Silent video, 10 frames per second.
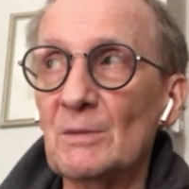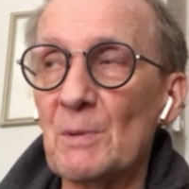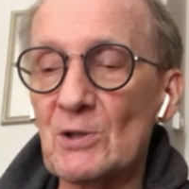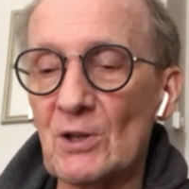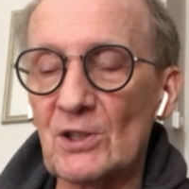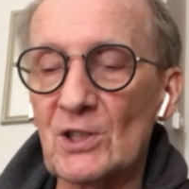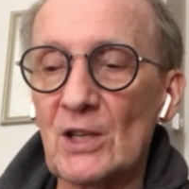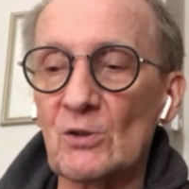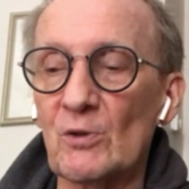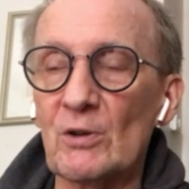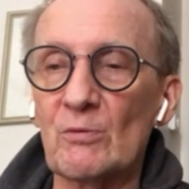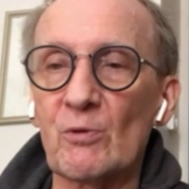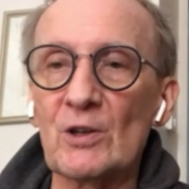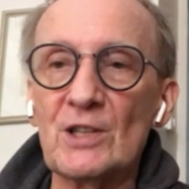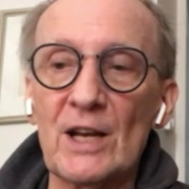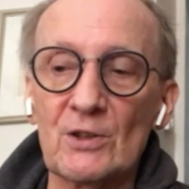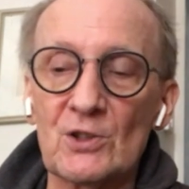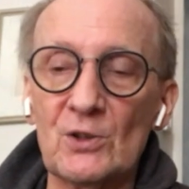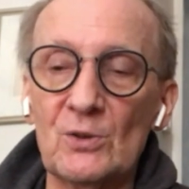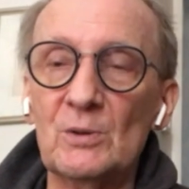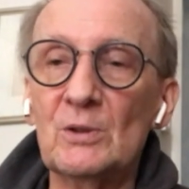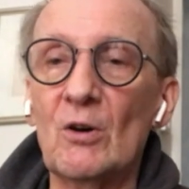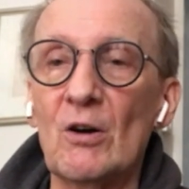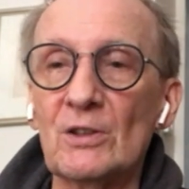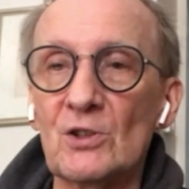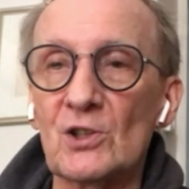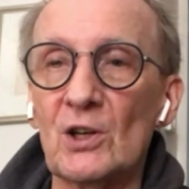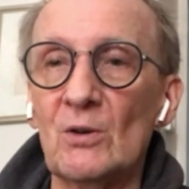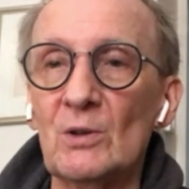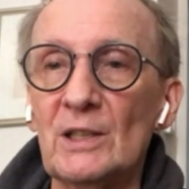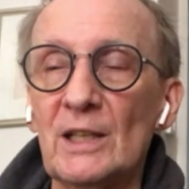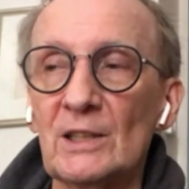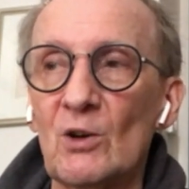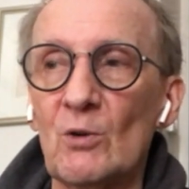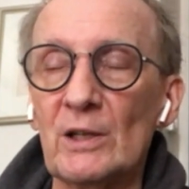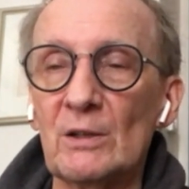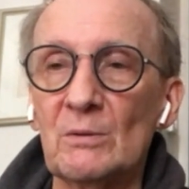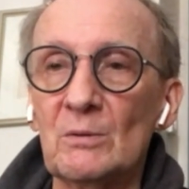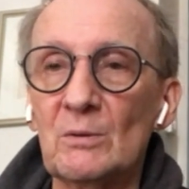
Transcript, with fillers: depends on the schedule for a day or two on the show, and then go in and